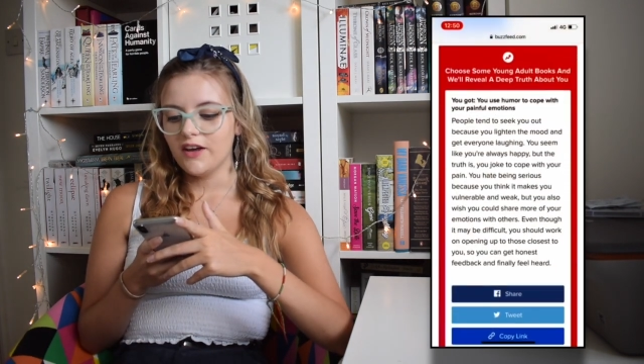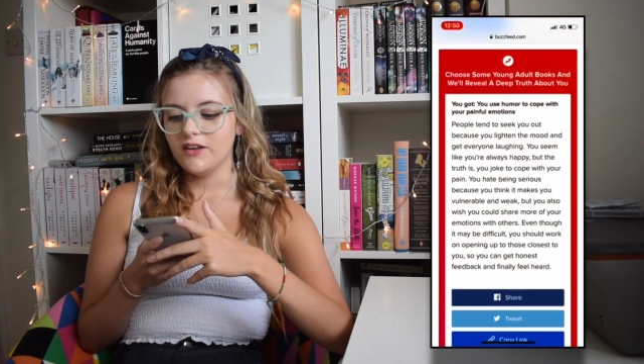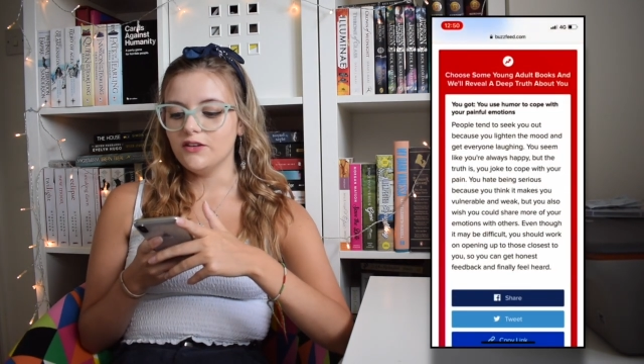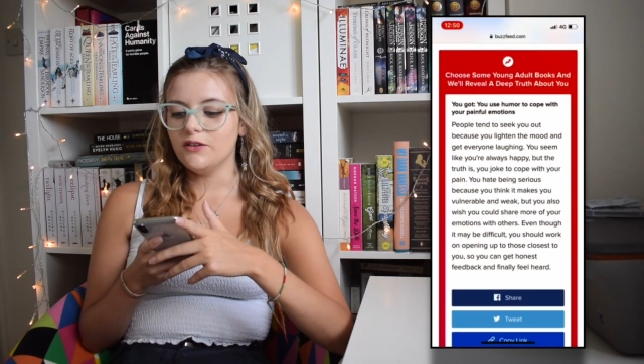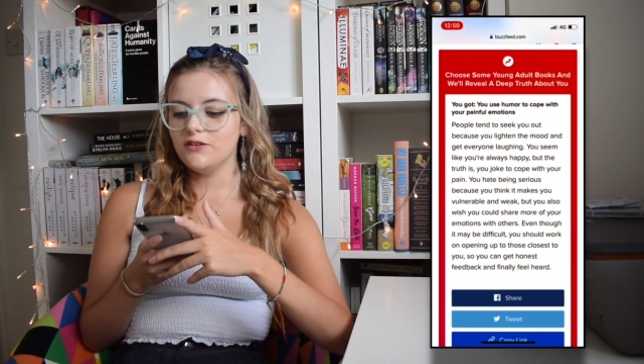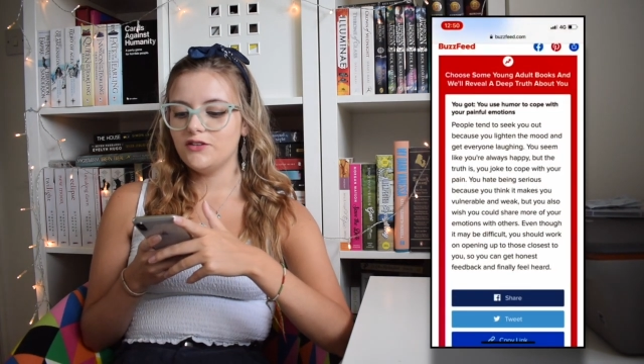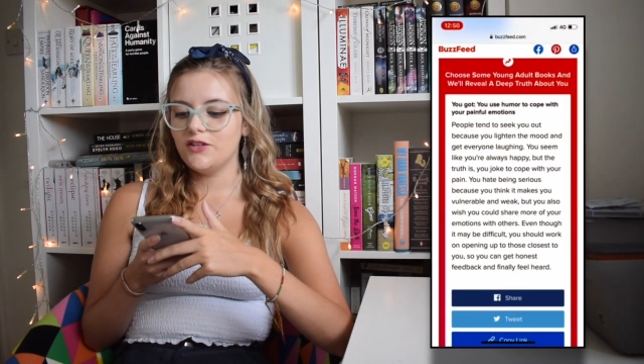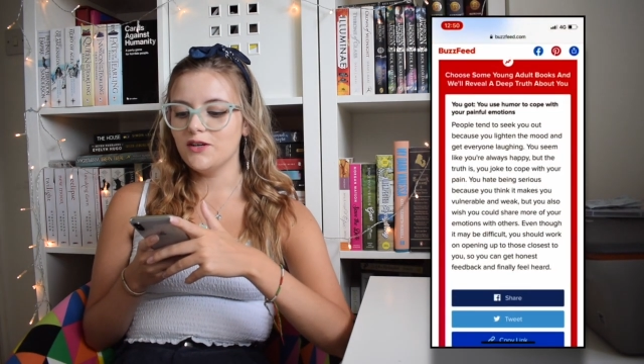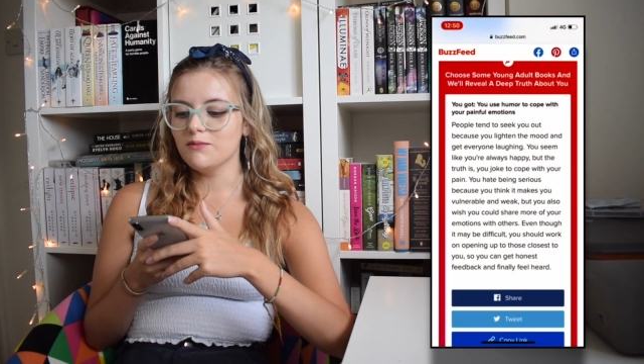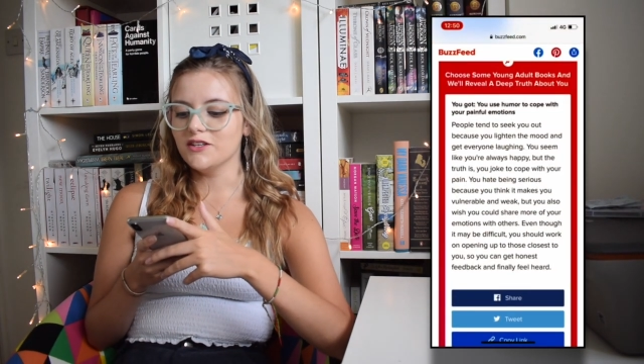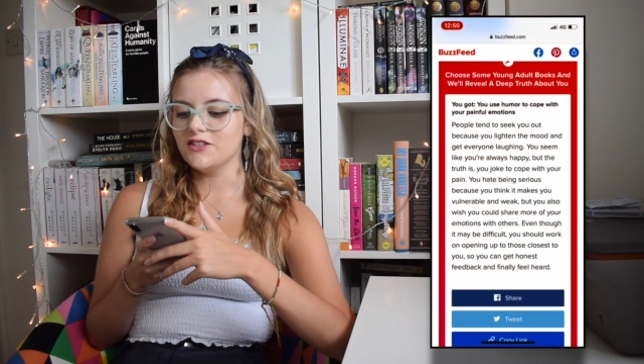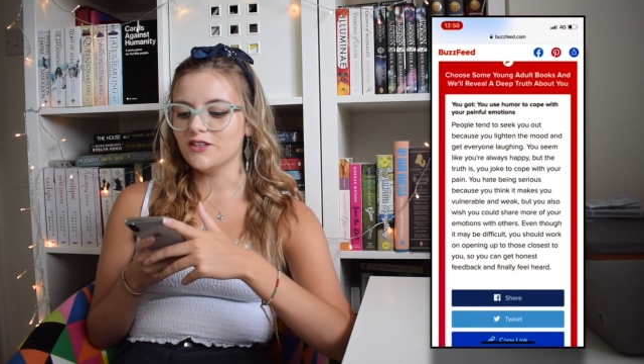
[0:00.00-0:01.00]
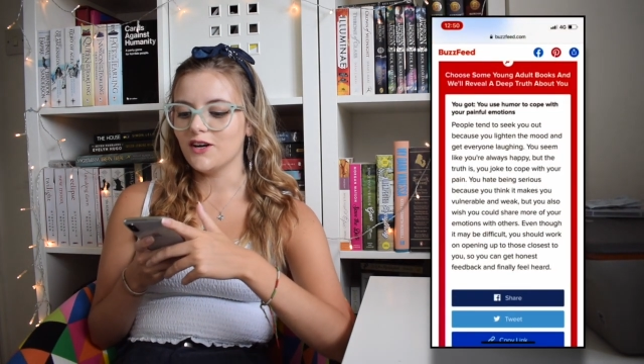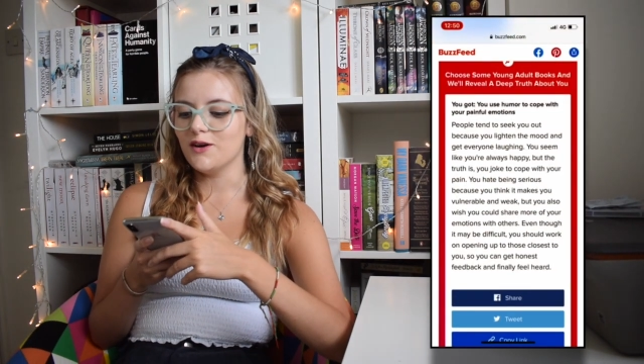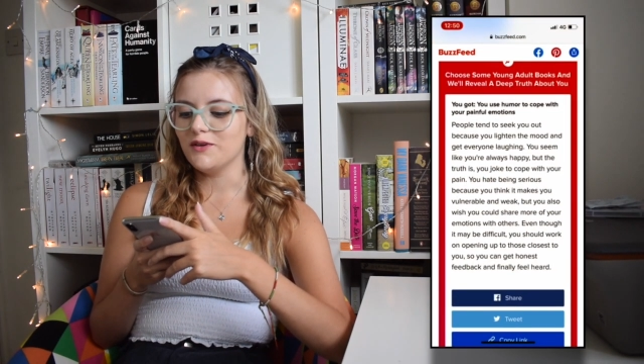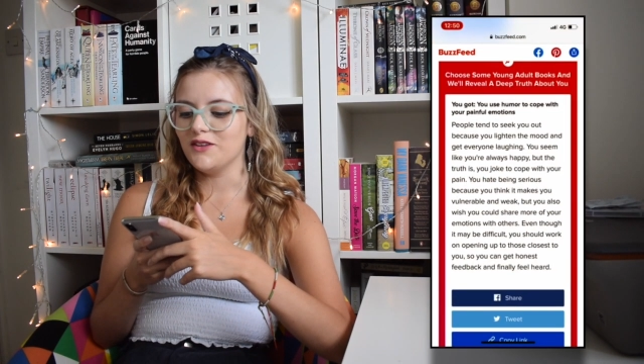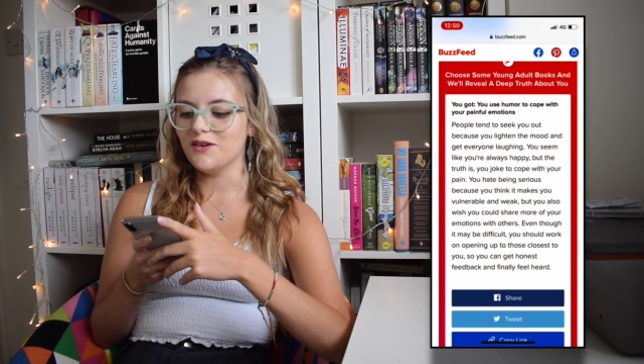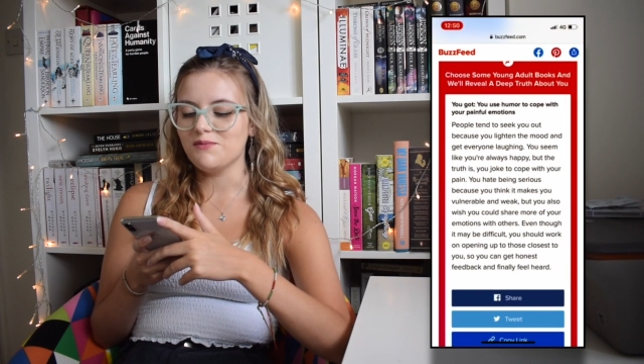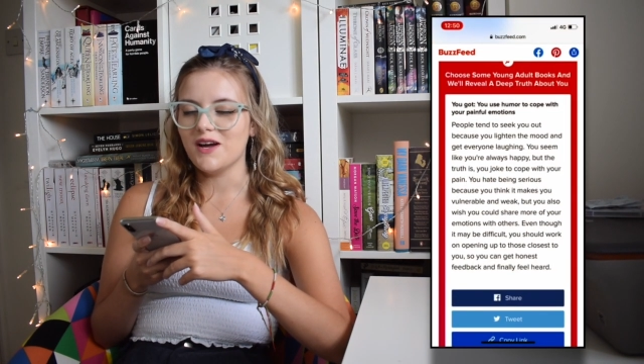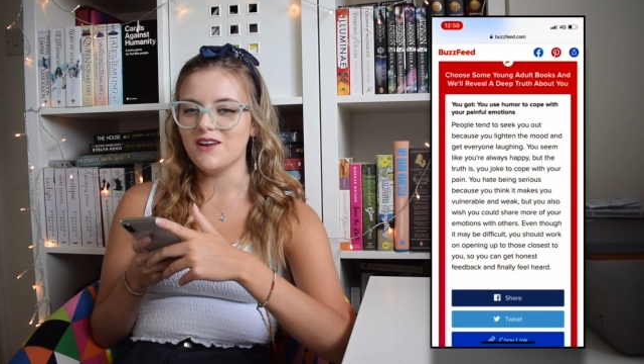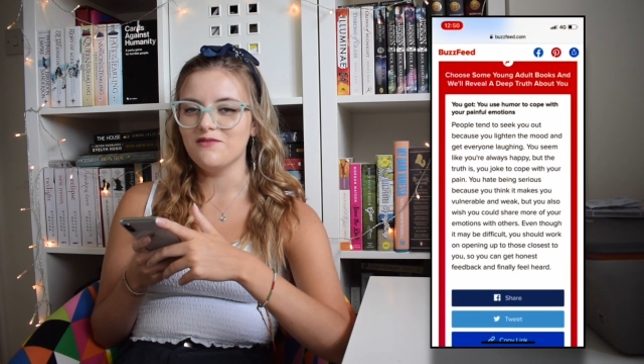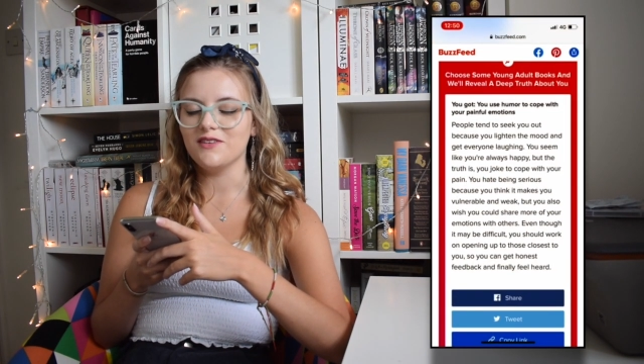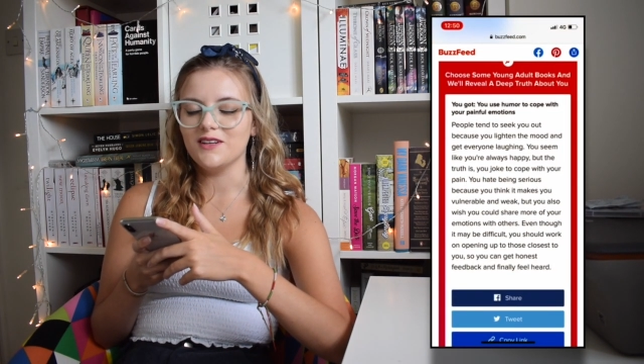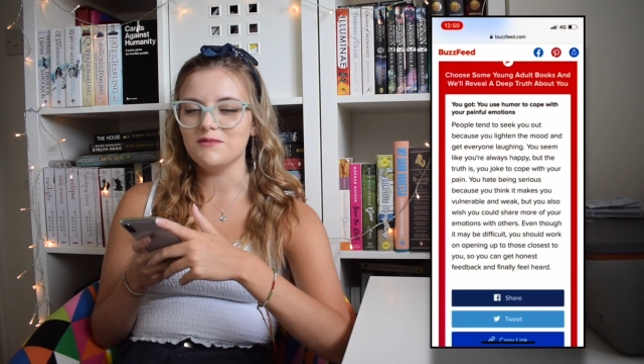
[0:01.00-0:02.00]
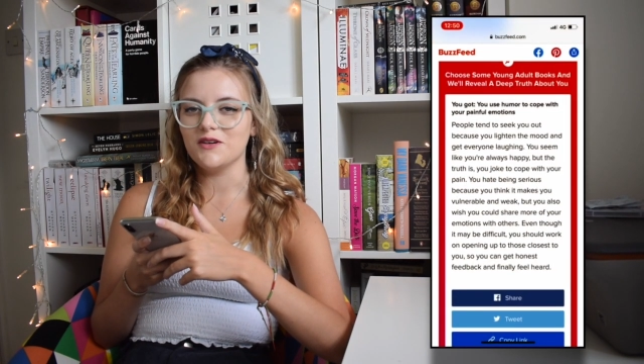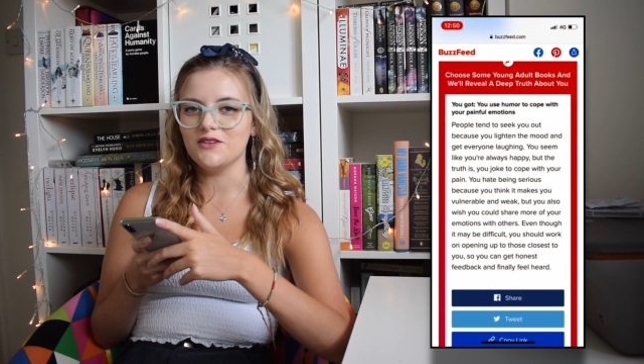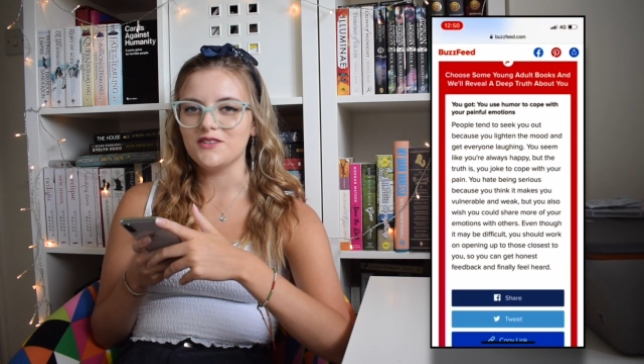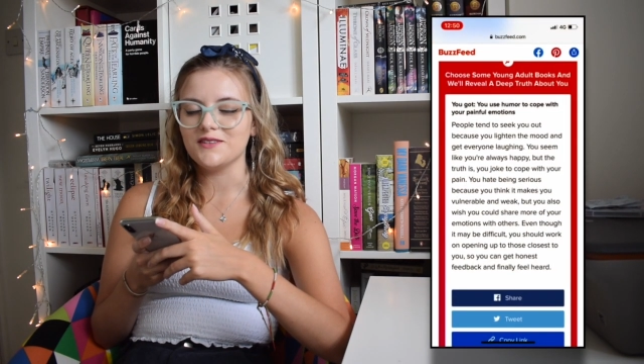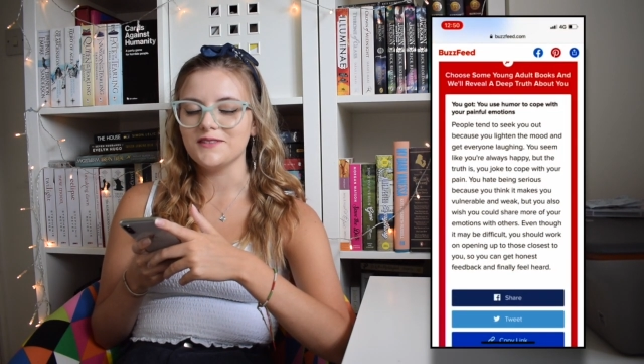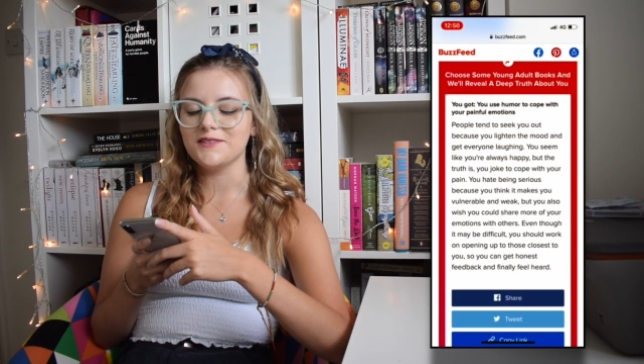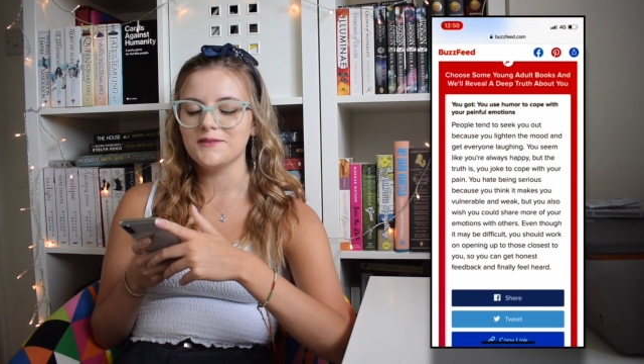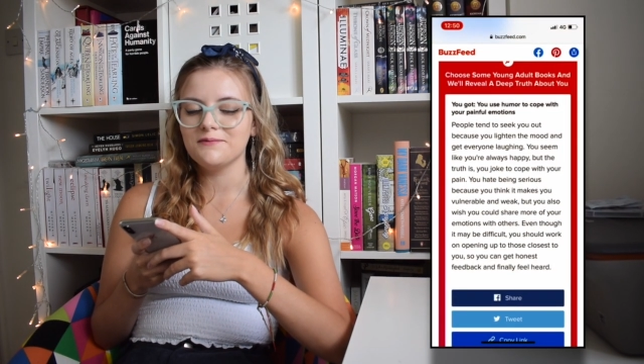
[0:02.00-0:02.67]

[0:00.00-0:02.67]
use humour to cope with your painful emotions.